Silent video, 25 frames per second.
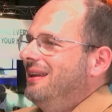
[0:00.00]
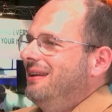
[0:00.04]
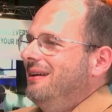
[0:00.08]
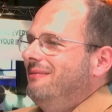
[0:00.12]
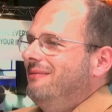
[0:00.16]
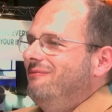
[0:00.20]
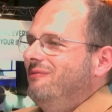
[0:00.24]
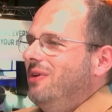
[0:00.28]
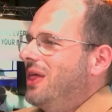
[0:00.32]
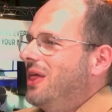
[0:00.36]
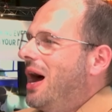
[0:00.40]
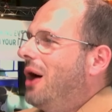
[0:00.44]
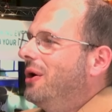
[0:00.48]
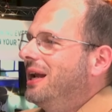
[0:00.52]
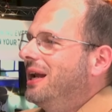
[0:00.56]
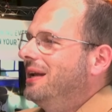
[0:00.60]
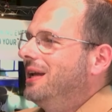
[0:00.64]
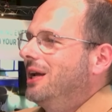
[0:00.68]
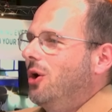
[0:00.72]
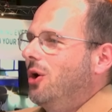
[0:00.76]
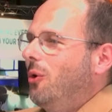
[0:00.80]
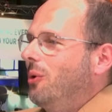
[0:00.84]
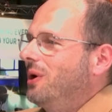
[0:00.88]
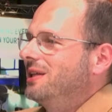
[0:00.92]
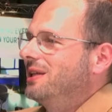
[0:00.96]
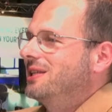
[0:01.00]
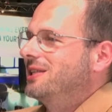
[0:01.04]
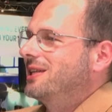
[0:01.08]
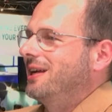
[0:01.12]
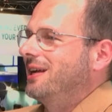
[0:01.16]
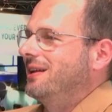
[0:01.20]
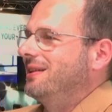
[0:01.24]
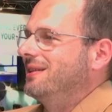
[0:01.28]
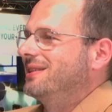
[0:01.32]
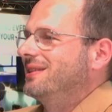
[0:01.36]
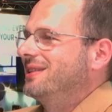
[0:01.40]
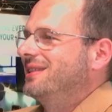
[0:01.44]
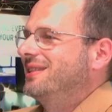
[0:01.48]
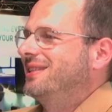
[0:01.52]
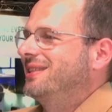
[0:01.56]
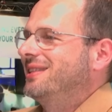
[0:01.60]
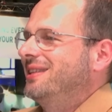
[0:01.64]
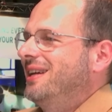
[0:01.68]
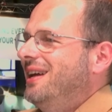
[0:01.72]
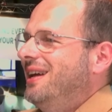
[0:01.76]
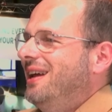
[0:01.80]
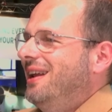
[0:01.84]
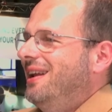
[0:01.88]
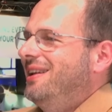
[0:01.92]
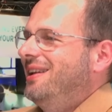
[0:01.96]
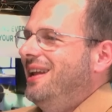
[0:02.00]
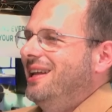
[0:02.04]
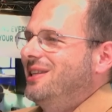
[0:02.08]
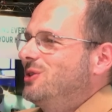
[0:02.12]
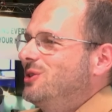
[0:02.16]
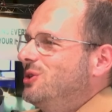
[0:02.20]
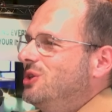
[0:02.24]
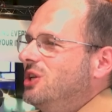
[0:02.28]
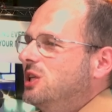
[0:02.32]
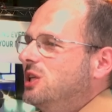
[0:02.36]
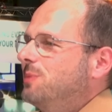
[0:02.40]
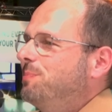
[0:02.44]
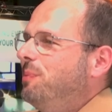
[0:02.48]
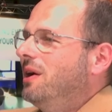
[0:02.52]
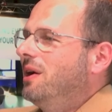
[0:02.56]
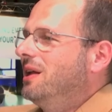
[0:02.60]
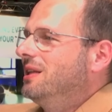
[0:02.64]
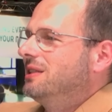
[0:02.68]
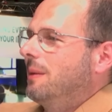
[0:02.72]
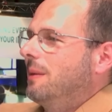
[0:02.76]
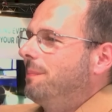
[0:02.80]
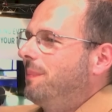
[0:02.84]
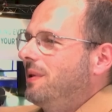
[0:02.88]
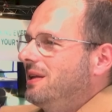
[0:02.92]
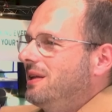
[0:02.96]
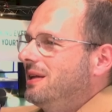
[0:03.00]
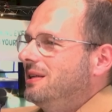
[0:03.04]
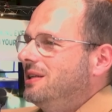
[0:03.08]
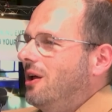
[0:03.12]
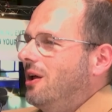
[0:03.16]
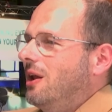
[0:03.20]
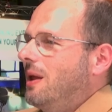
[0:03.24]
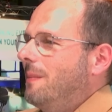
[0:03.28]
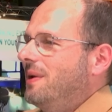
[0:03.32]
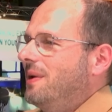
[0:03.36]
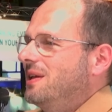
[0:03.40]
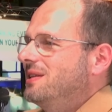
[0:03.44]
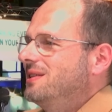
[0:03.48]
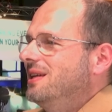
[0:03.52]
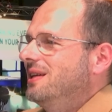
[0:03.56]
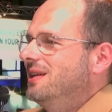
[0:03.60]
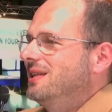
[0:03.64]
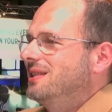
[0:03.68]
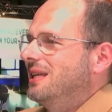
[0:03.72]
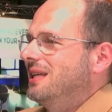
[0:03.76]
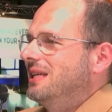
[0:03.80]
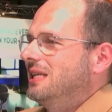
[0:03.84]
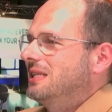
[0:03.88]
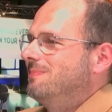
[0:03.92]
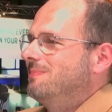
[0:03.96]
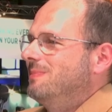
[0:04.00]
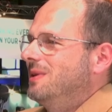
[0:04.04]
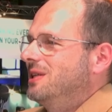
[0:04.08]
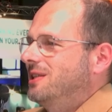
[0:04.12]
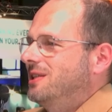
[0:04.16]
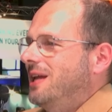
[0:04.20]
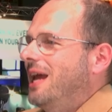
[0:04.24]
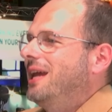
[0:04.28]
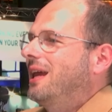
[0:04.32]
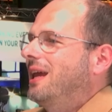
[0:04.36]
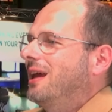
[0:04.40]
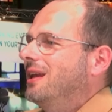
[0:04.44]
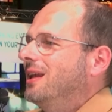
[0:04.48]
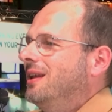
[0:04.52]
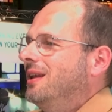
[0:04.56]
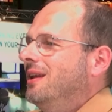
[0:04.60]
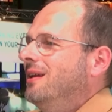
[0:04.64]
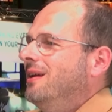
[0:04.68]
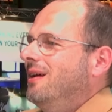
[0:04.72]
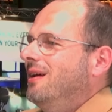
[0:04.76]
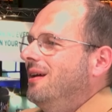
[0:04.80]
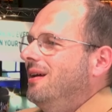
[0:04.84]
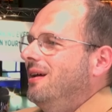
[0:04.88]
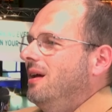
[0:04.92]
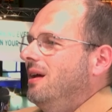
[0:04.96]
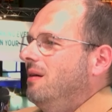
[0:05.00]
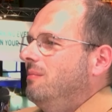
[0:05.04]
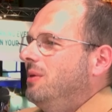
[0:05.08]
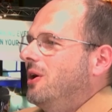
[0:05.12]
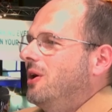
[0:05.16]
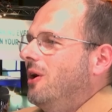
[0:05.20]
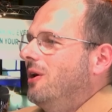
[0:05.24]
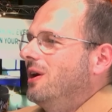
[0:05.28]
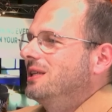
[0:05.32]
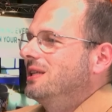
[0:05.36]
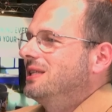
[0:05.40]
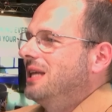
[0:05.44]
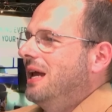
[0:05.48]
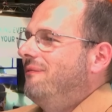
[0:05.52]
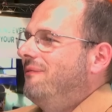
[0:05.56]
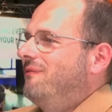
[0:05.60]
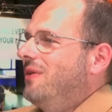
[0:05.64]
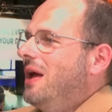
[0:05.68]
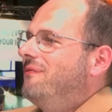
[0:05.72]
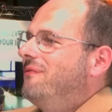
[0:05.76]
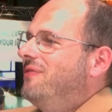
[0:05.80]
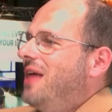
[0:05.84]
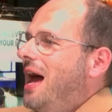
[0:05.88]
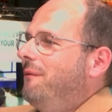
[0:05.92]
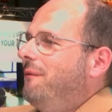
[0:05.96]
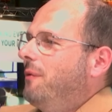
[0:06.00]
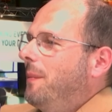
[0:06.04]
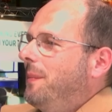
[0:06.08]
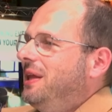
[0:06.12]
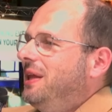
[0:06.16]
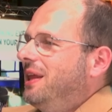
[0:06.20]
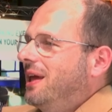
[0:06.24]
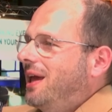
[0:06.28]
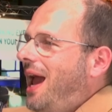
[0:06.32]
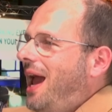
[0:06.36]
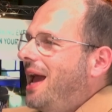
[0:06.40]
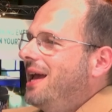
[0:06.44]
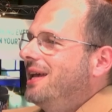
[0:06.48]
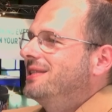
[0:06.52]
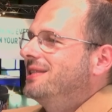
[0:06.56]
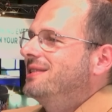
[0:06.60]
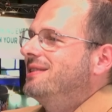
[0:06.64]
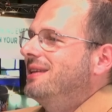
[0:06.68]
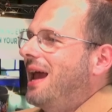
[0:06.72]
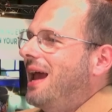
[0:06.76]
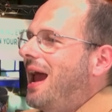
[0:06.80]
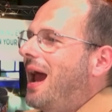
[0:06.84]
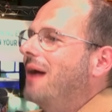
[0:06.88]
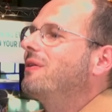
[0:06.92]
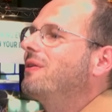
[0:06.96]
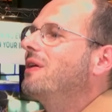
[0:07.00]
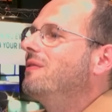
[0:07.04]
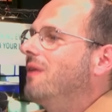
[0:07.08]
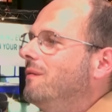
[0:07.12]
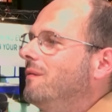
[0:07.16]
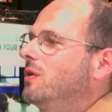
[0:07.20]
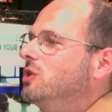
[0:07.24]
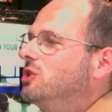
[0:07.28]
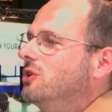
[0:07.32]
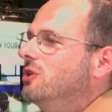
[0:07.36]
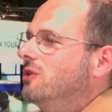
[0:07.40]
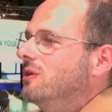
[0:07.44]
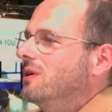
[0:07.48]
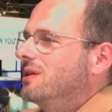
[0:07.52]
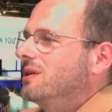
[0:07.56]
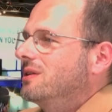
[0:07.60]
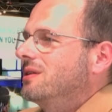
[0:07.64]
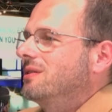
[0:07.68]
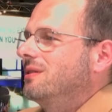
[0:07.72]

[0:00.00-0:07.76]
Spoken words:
without any coding skills, lets you just build $1 billion business is mistaken, because if that would be the case, everyone would do it.